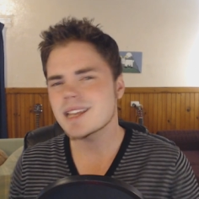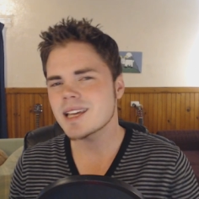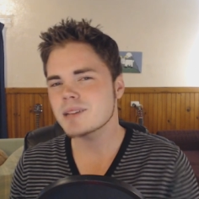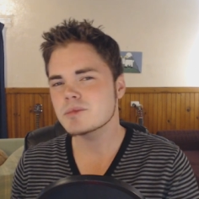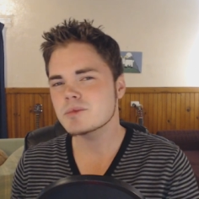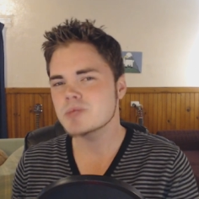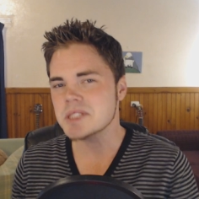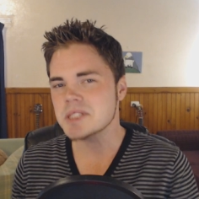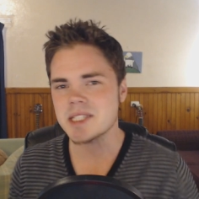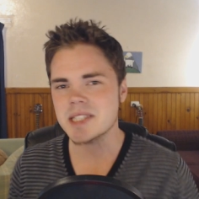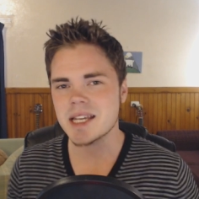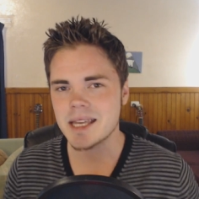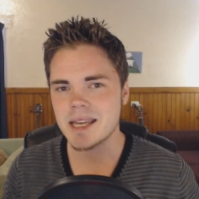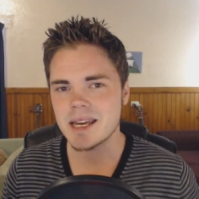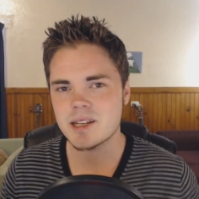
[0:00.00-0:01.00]
is that
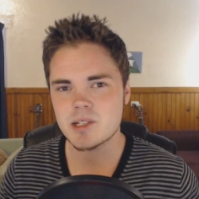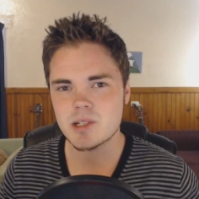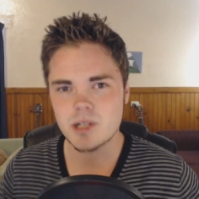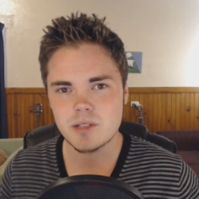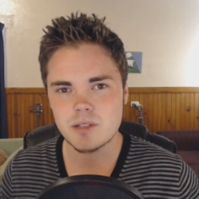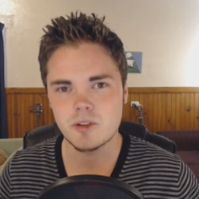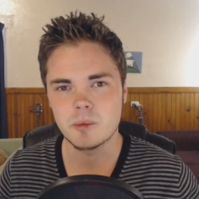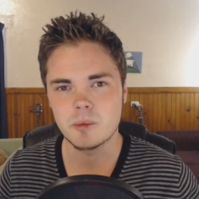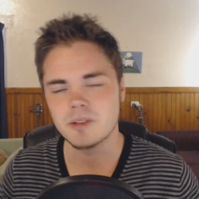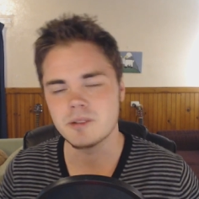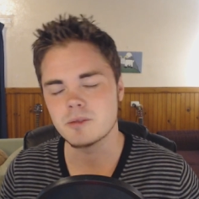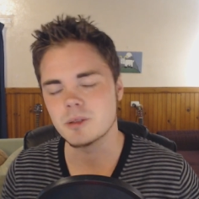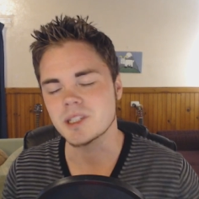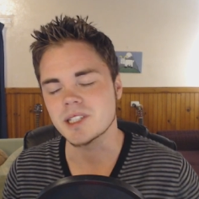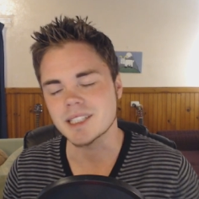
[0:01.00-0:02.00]
does that count as
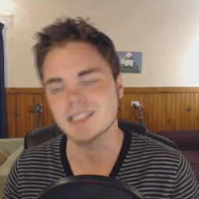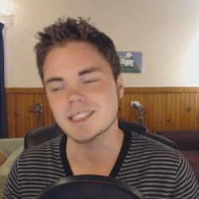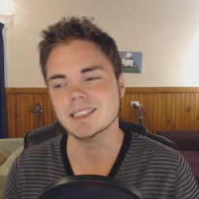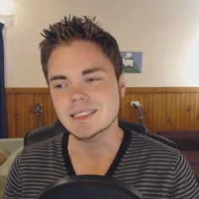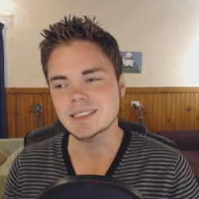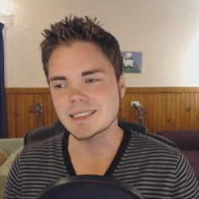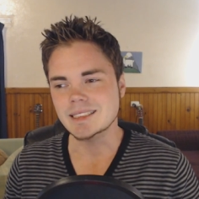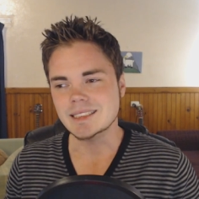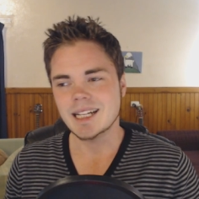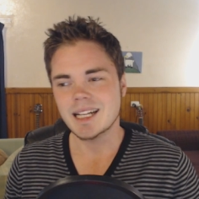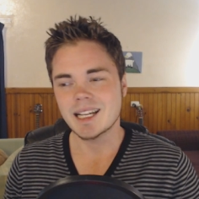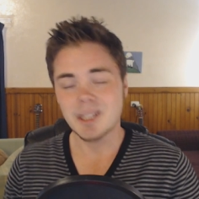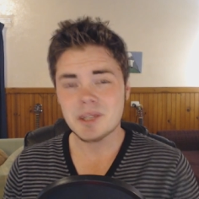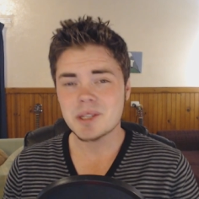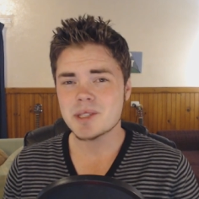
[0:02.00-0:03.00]
transformative work? And
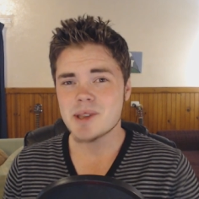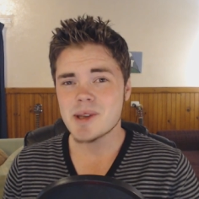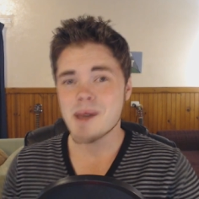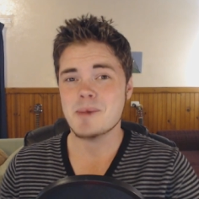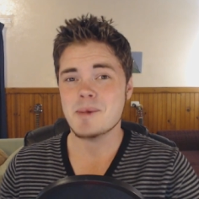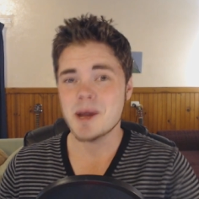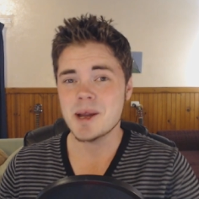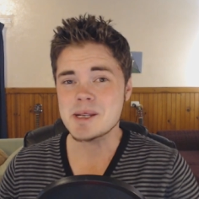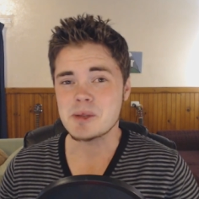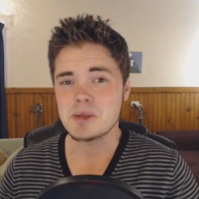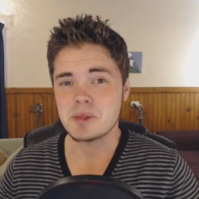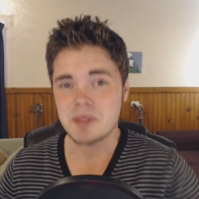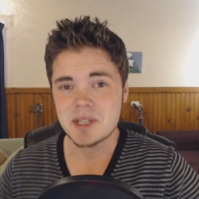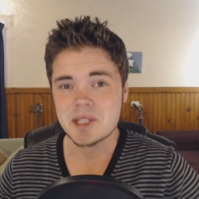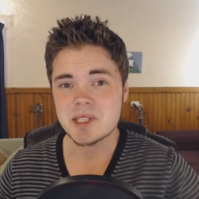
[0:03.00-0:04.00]
a lot of the time, I
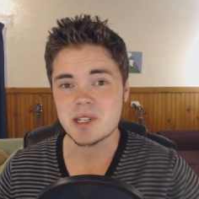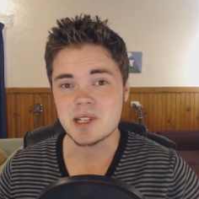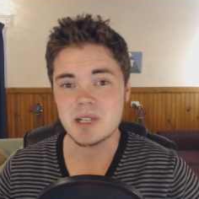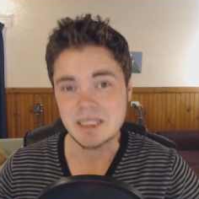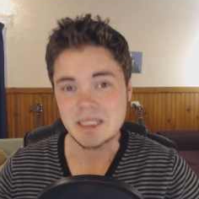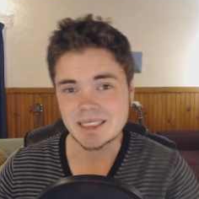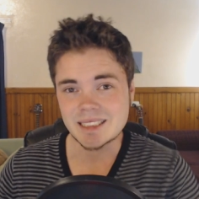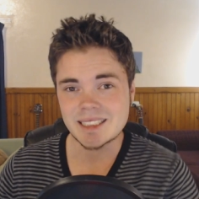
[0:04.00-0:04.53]
don't think so.